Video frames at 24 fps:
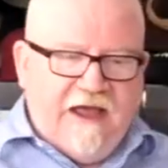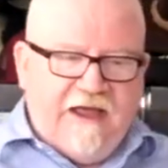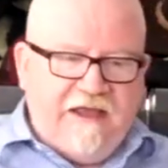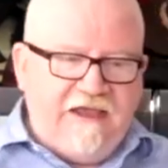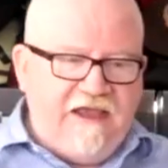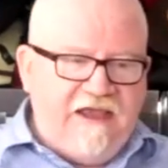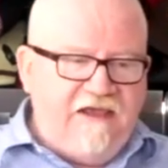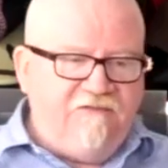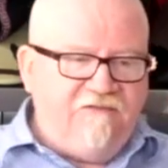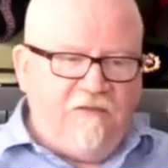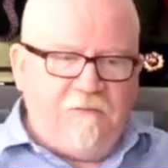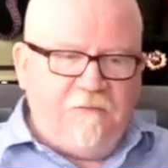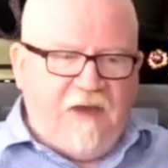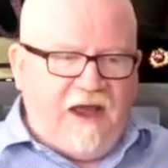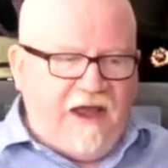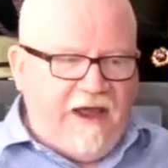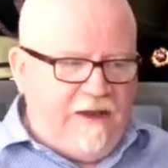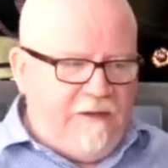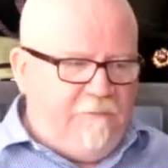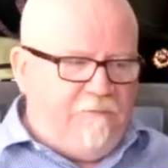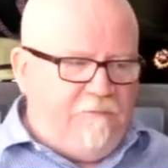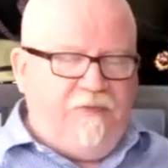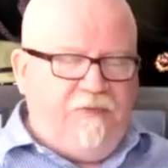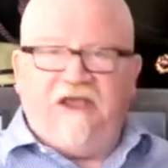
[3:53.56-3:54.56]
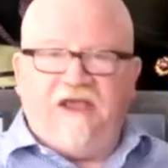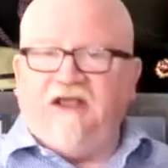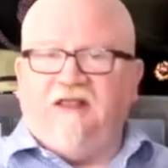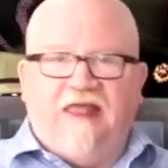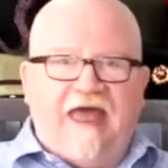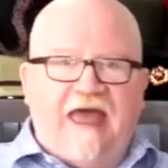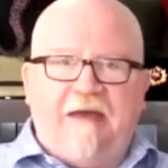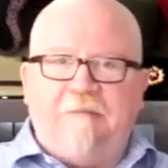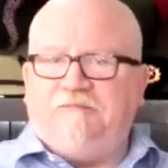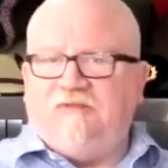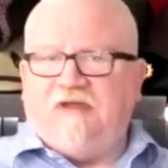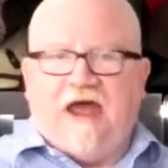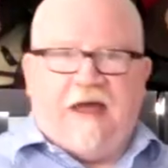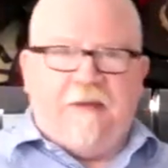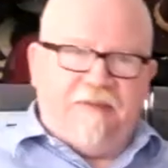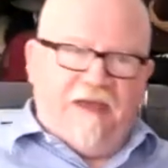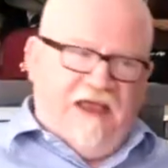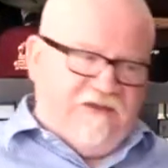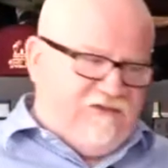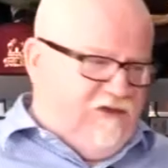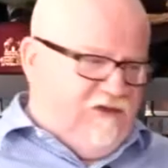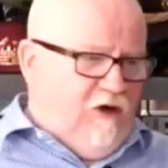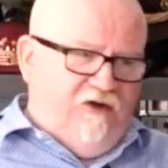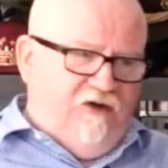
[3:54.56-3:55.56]
Even my big laptop
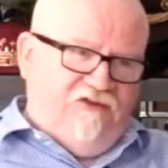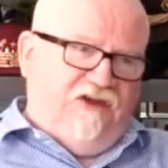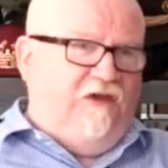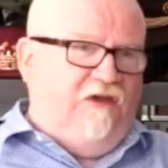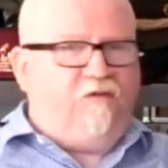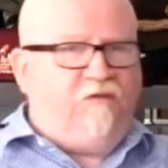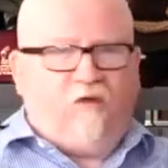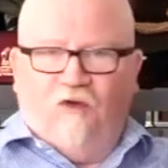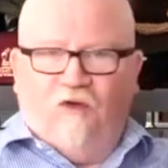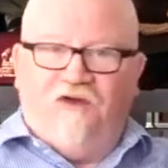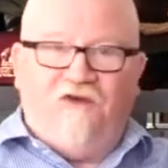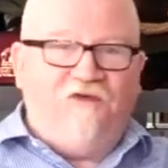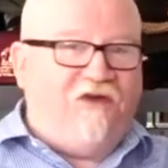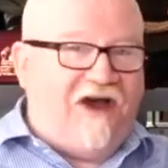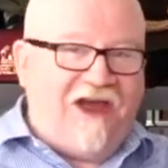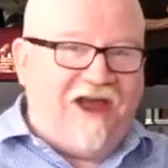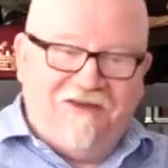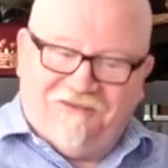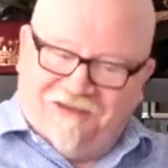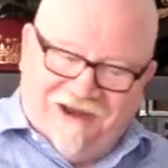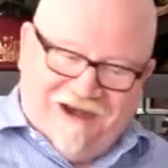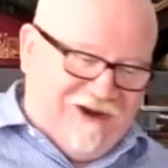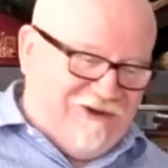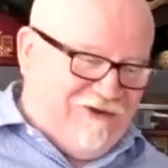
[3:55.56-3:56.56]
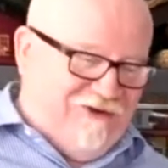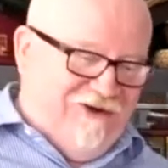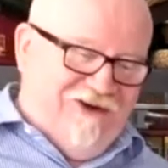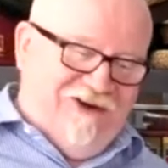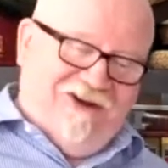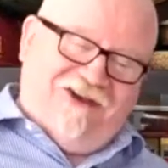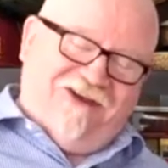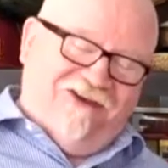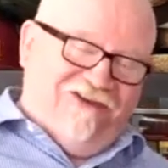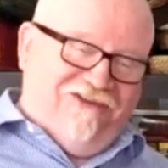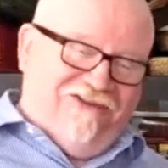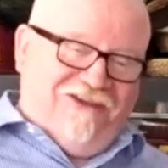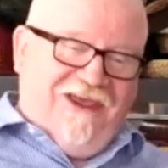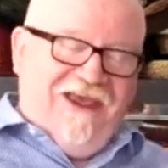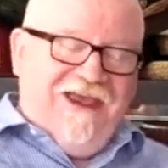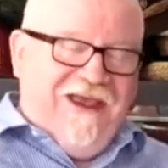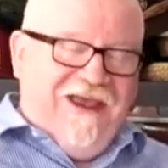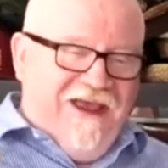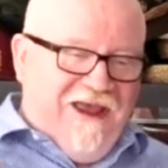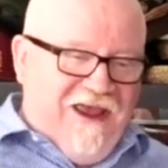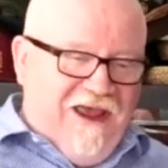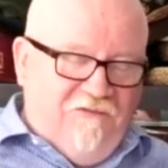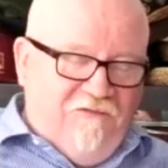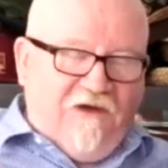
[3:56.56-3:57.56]
has an RJ45 connector in it, because
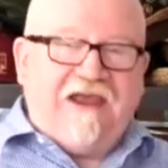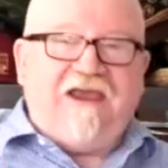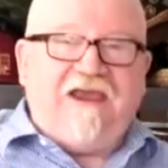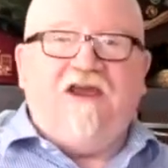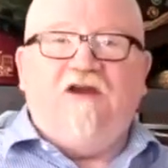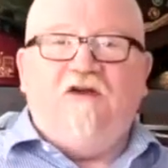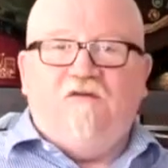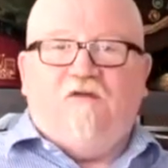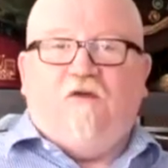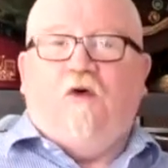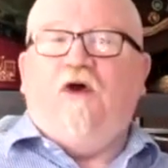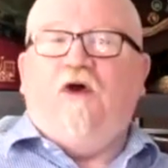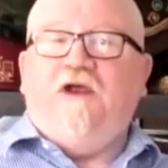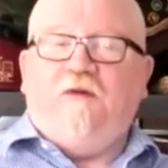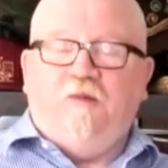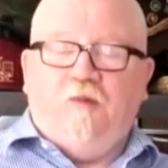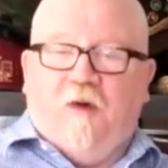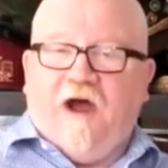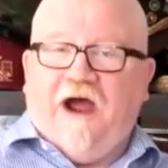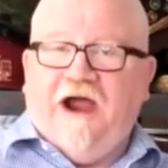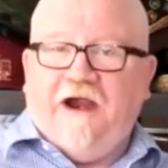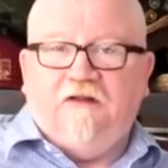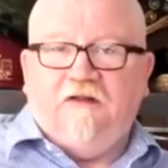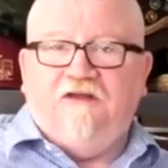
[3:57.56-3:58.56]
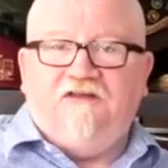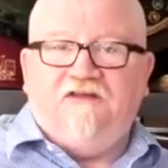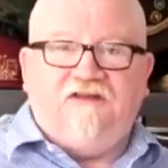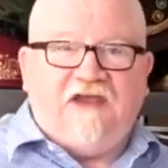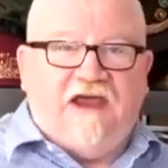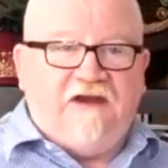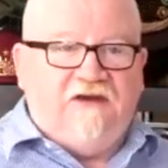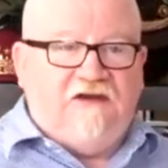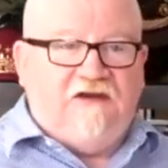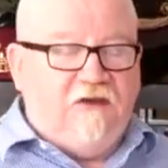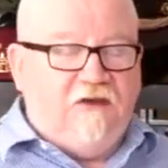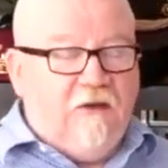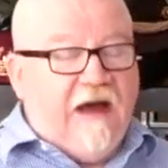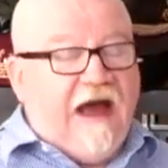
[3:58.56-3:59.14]
if I can avoid wireless, I do.